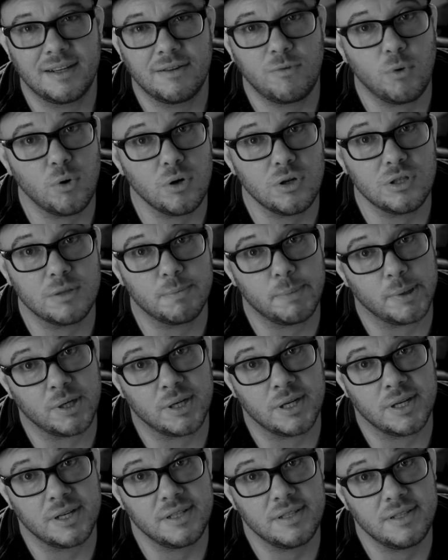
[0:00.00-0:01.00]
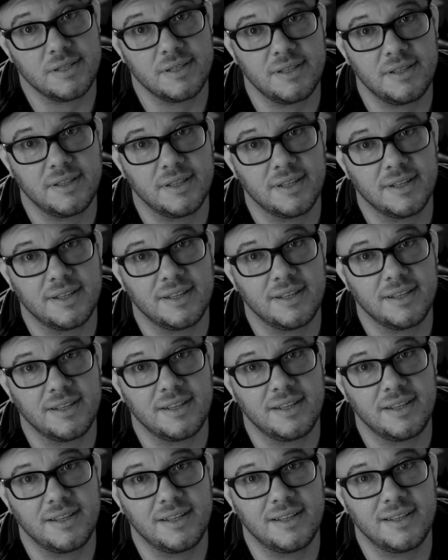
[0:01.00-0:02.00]
forced to pause
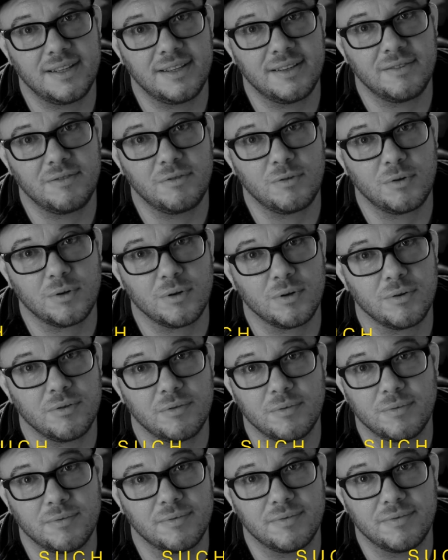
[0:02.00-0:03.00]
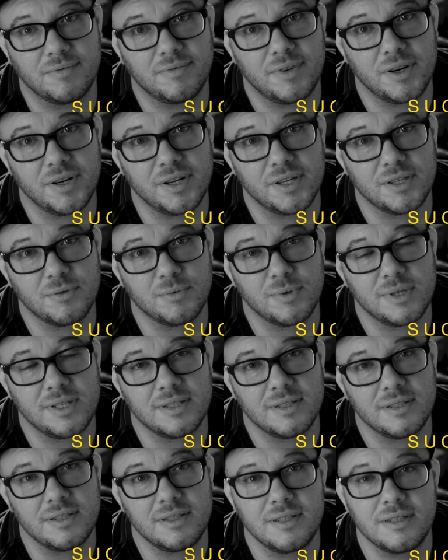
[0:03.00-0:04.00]
for various
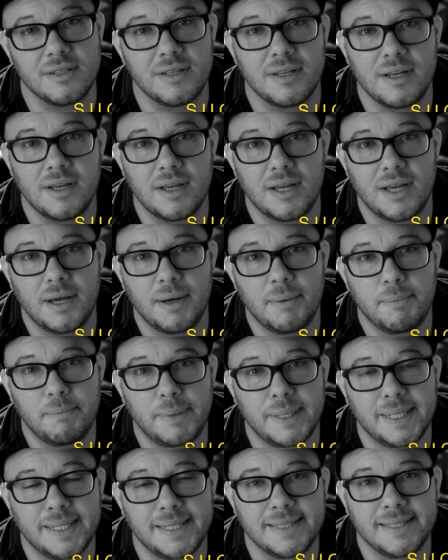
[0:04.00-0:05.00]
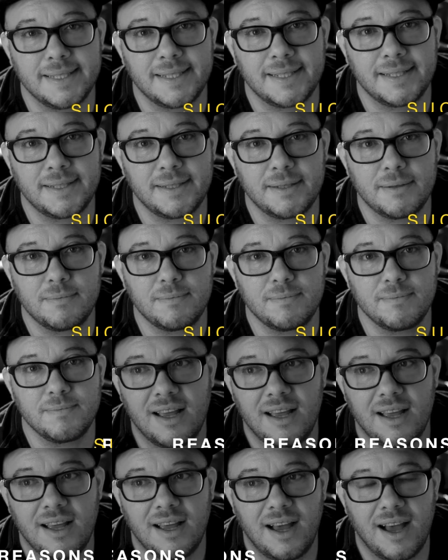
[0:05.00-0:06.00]
reasons, but
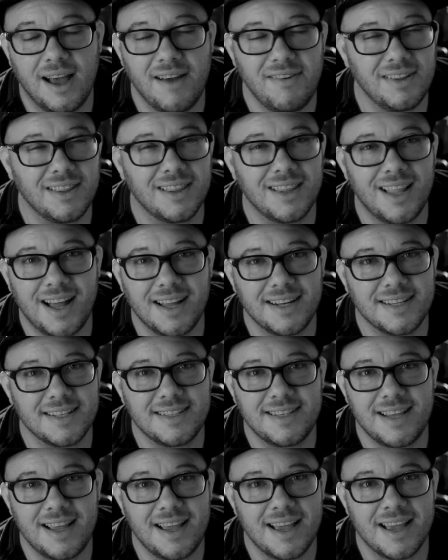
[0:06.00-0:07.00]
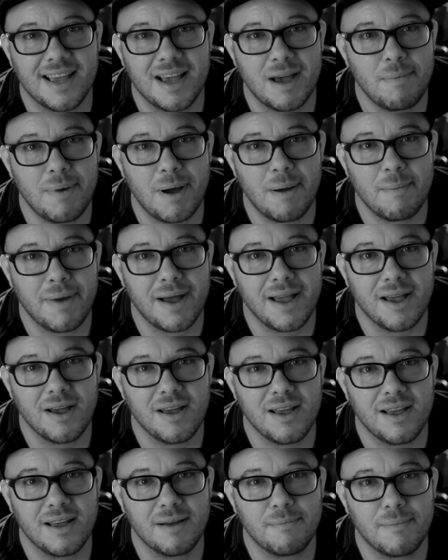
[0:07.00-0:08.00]
I have a lot to say about
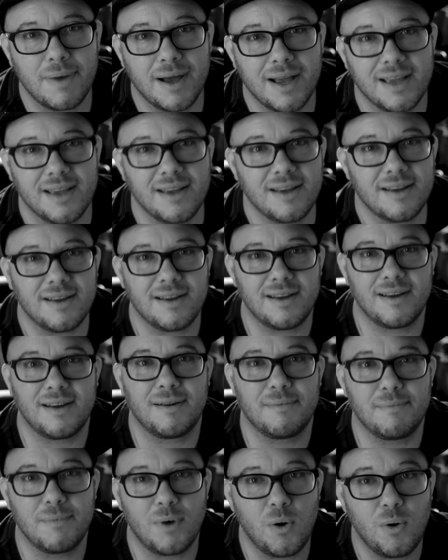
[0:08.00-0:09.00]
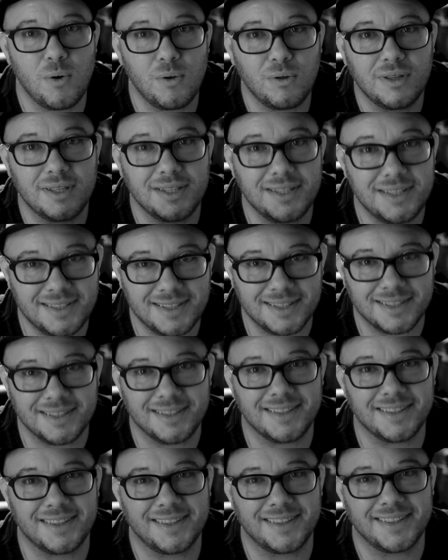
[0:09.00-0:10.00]
my
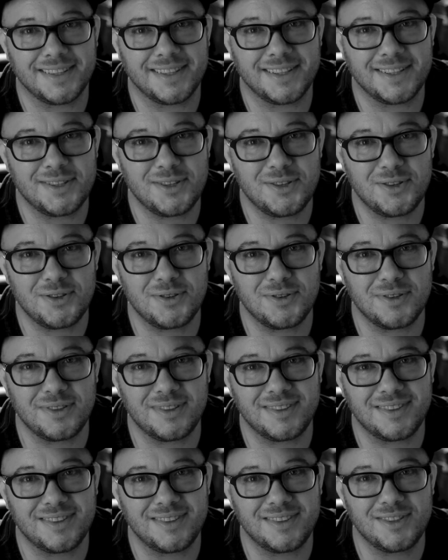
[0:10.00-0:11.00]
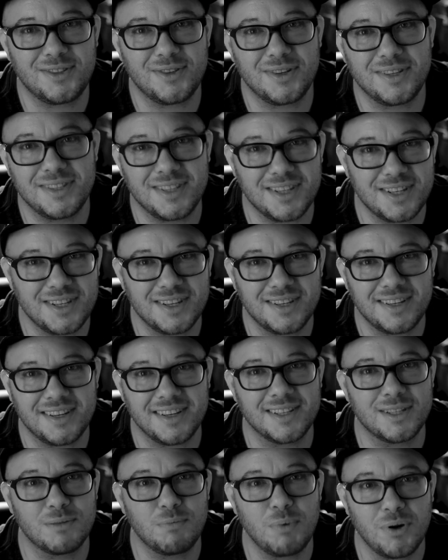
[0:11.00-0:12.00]
holistic transition
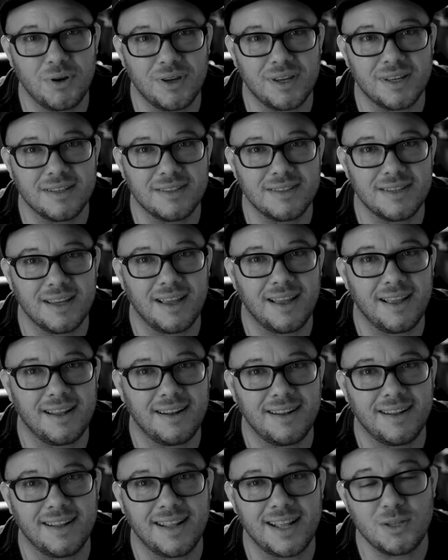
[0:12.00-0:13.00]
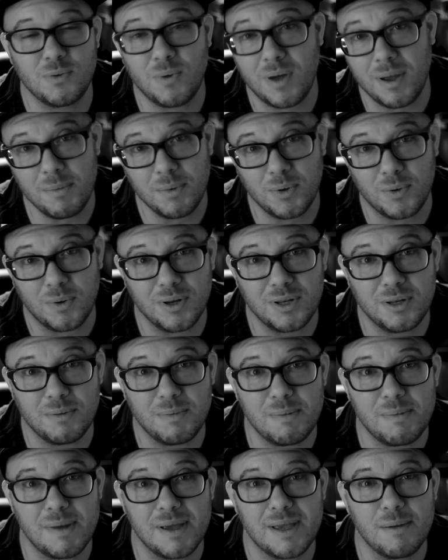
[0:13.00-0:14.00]
experience, and that's why I'm going to
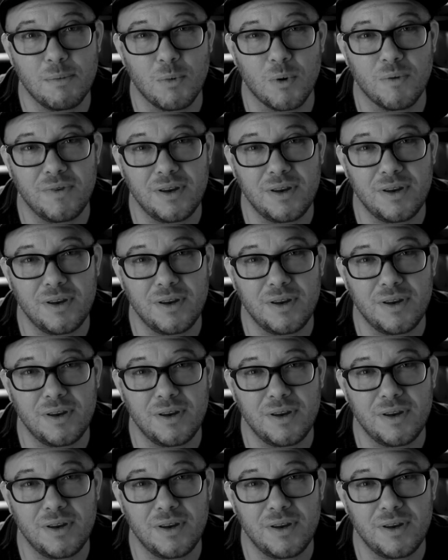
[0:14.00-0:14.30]
be making more